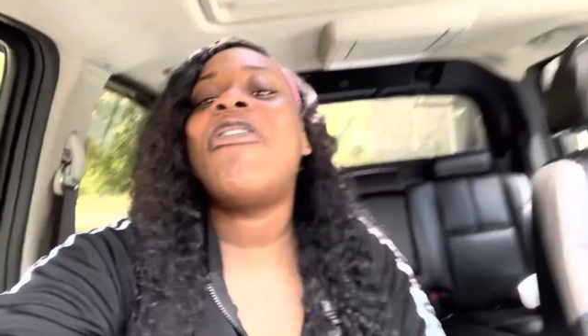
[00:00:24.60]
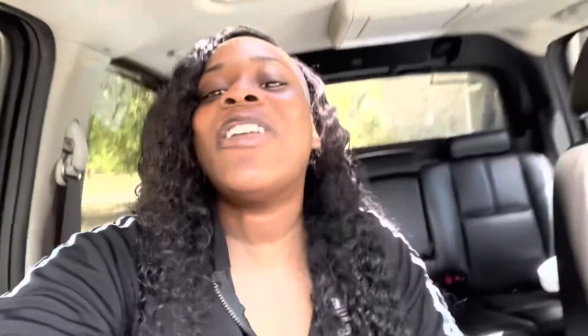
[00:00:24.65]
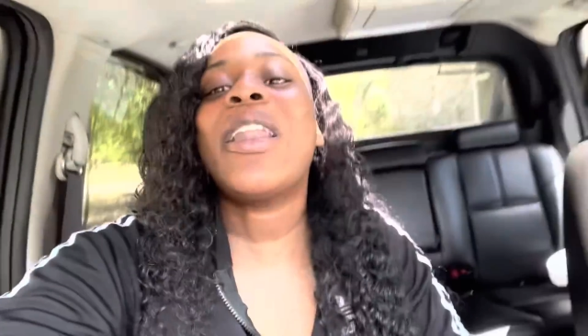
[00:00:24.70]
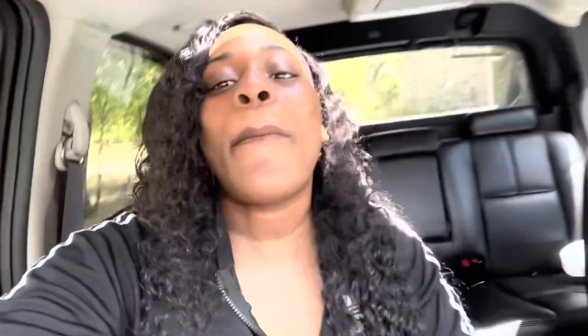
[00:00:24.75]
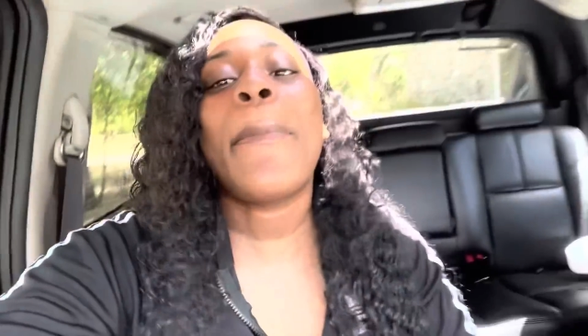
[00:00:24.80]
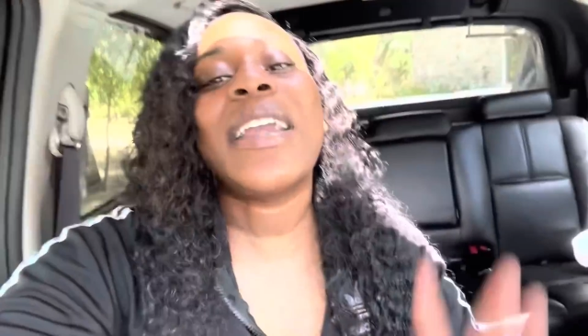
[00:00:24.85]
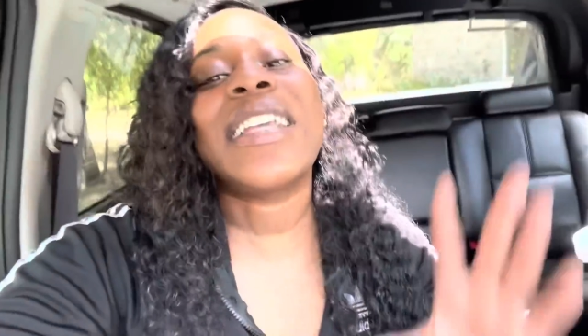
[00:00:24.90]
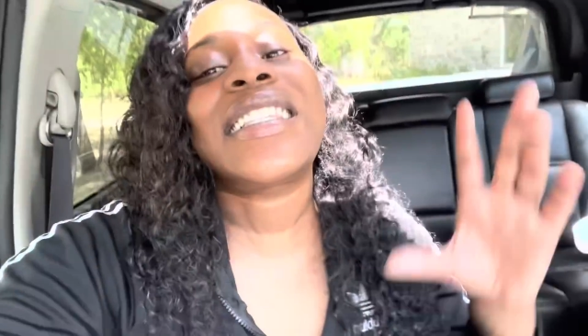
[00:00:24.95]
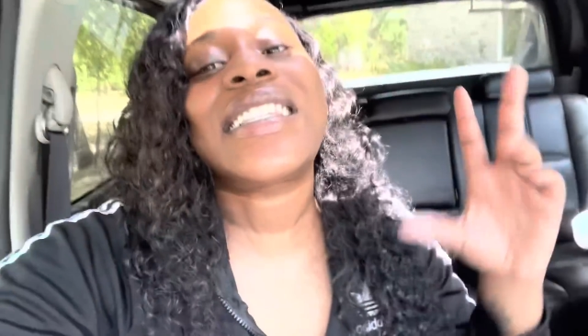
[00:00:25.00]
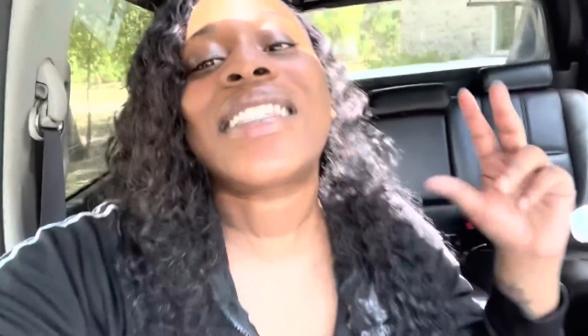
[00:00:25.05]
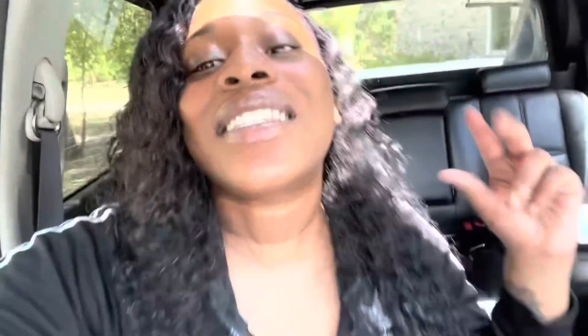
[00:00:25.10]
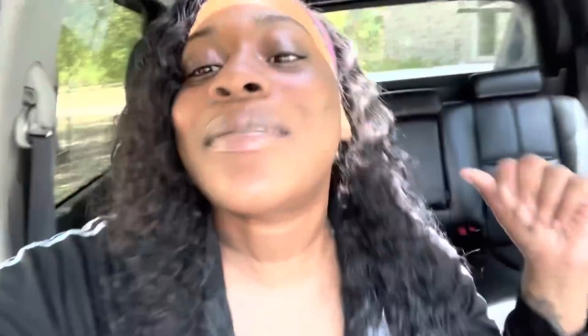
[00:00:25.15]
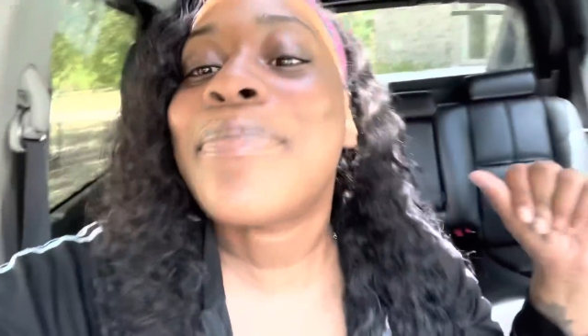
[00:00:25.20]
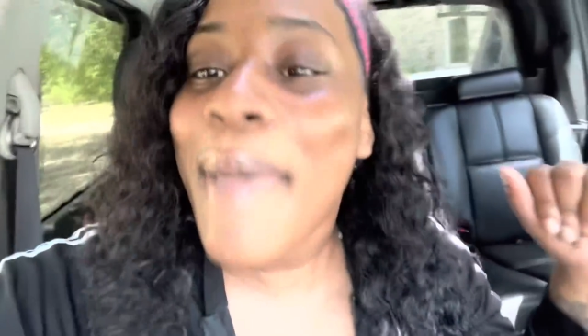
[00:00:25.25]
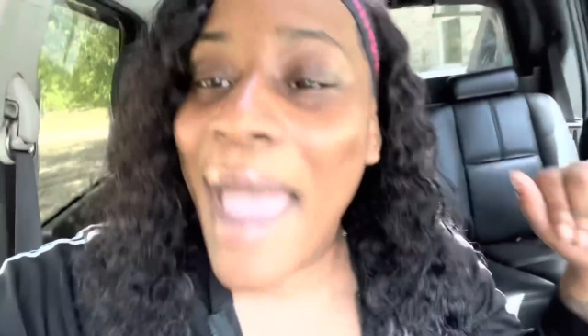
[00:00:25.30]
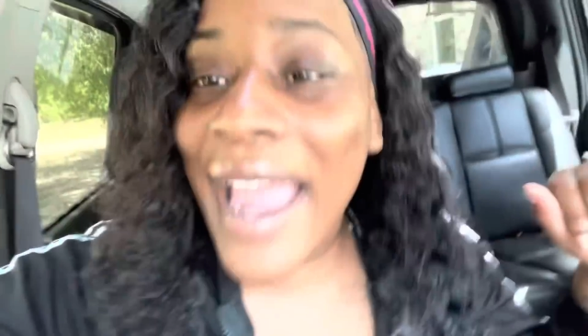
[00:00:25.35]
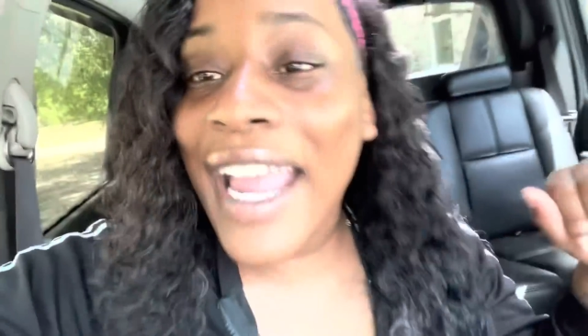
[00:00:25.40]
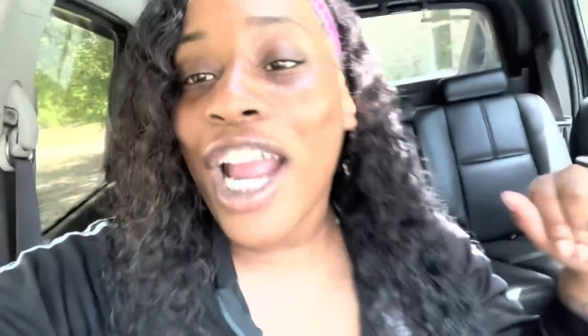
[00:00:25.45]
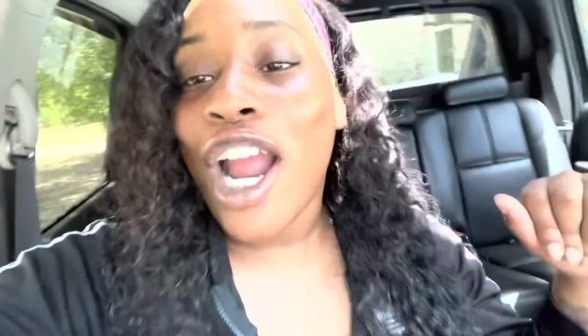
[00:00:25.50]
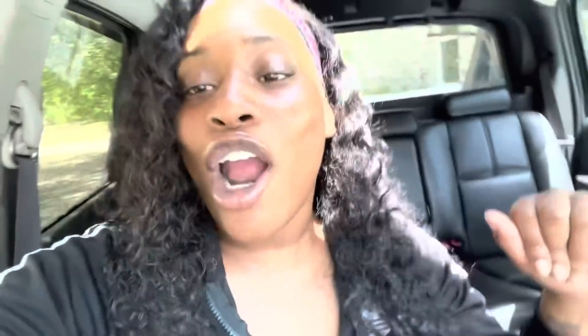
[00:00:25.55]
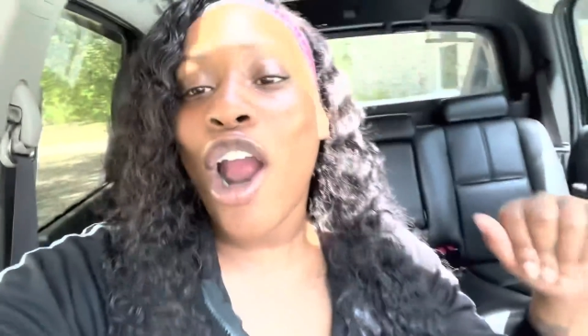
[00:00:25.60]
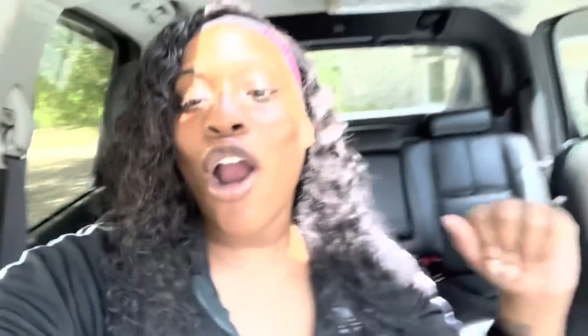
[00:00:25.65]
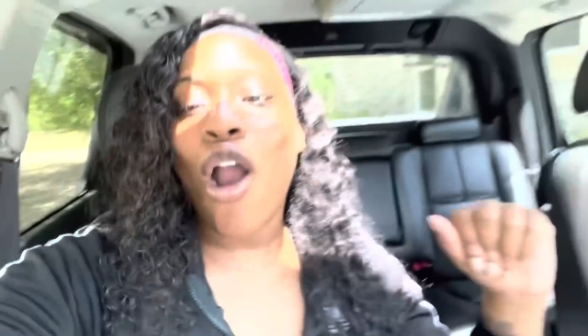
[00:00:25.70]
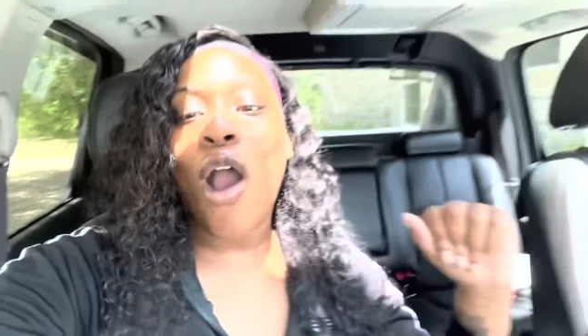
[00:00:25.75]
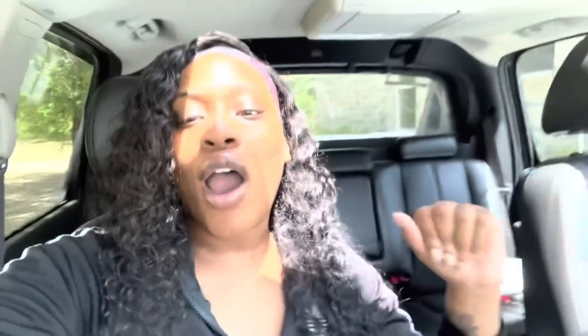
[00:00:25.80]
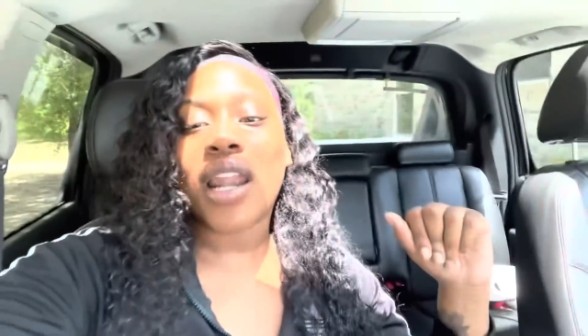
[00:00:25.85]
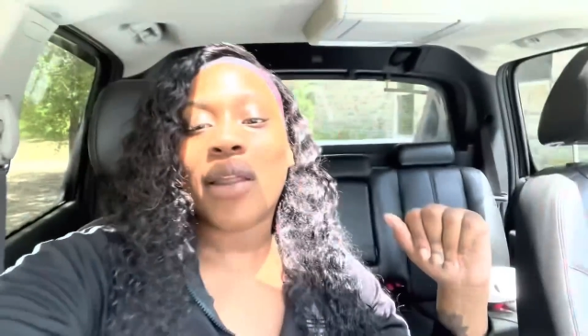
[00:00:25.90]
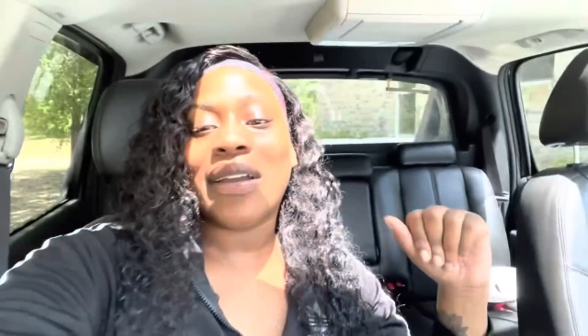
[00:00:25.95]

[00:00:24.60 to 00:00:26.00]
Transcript: finna be smacking her all